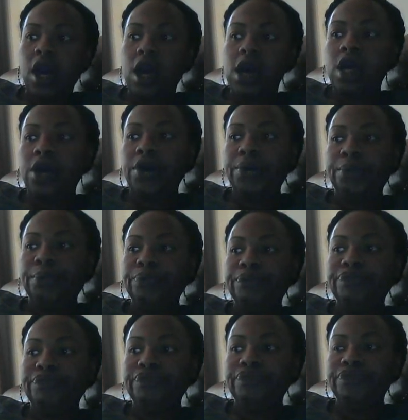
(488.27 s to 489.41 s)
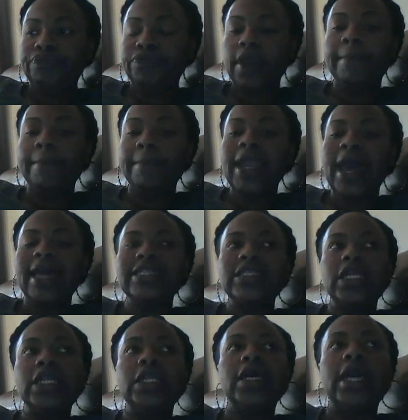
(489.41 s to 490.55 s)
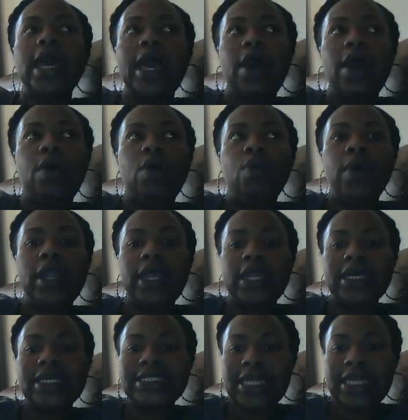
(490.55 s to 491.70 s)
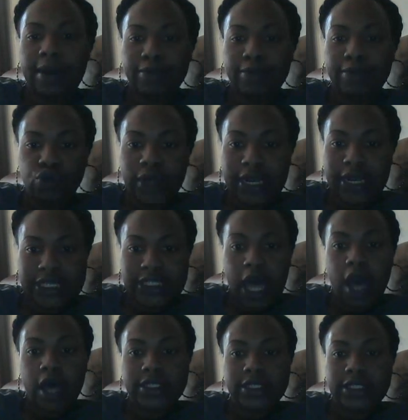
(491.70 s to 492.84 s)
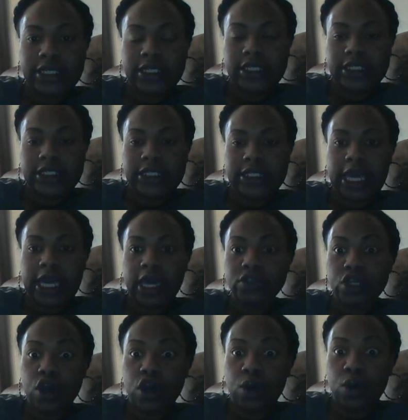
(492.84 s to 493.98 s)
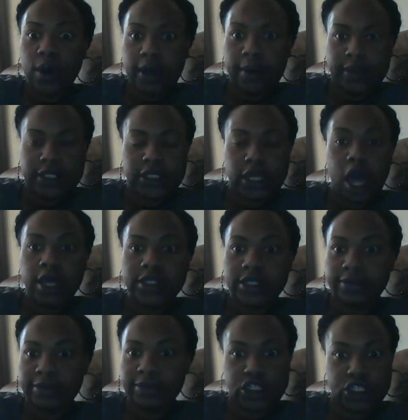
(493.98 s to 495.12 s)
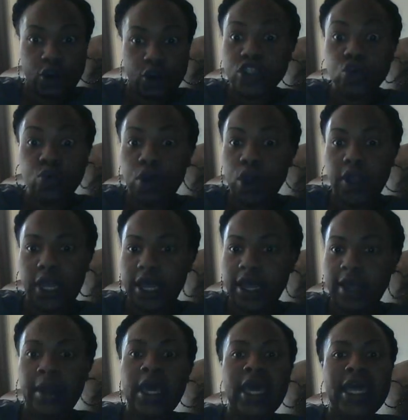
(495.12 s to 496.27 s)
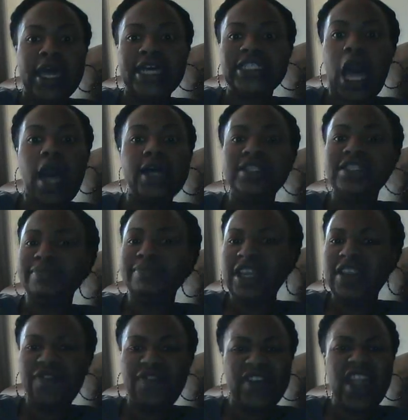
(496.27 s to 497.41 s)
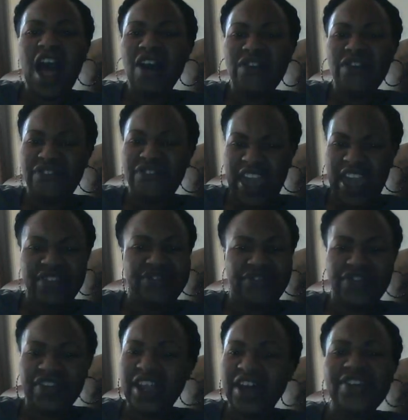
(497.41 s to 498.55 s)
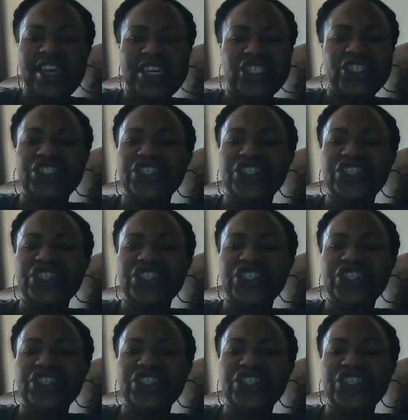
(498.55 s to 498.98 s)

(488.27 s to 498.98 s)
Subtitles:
But I had to look at what it is that I'm doing that's causing the scale to go up. That's causing my shirt to roll up. That's causing me to feel all fat and fluffy and